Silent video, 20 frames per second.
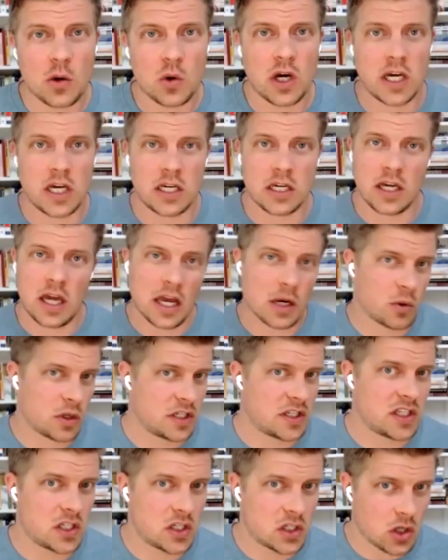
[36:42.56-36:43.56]
I
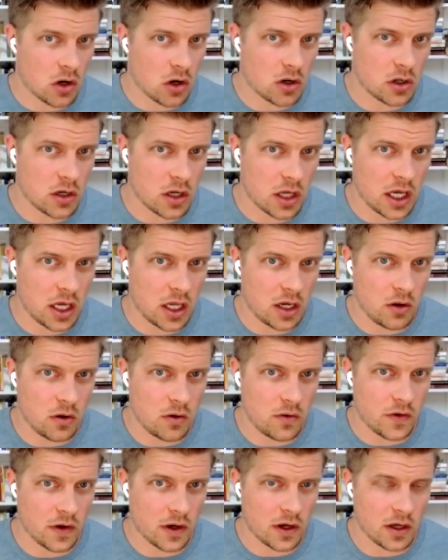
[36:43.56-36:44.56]
start?
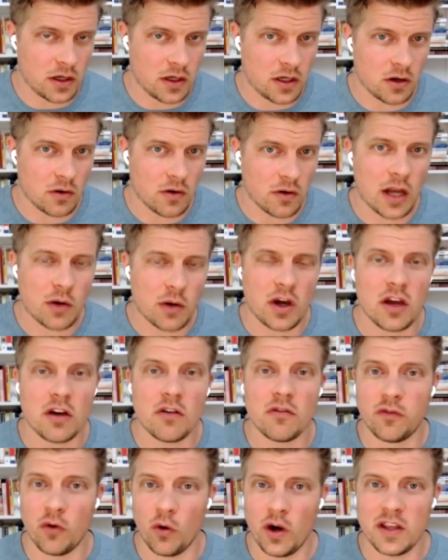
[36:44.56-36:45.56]
And you know, how do I
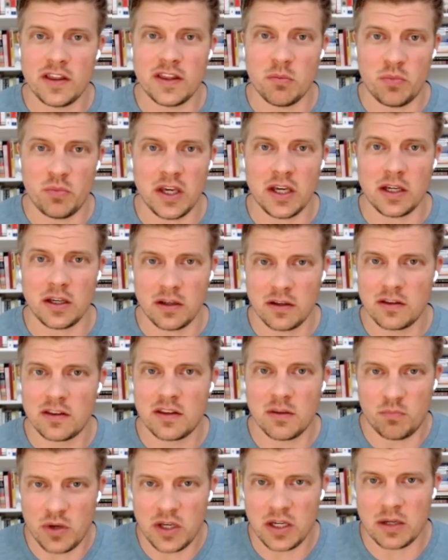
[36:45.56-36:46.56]
avoid the big
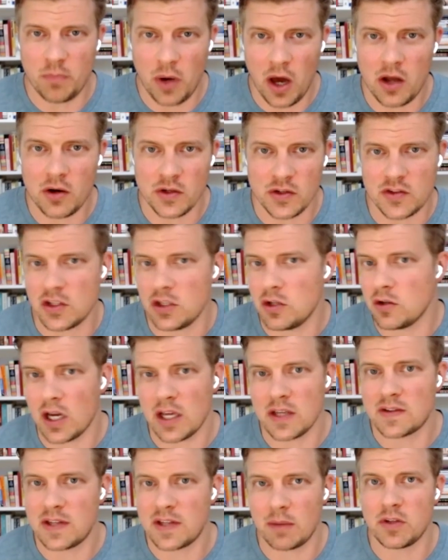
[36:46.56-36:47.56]
puddles that you
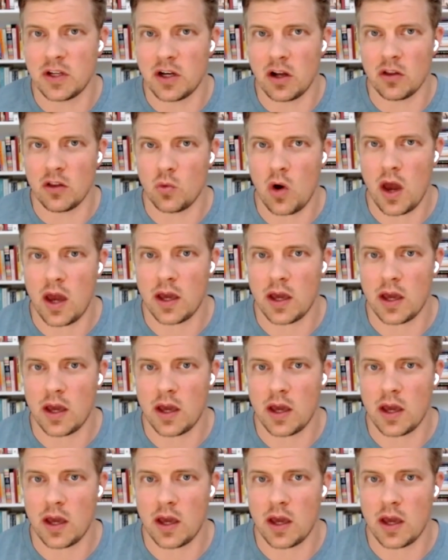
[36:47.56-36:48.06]
guys stepped in on the way?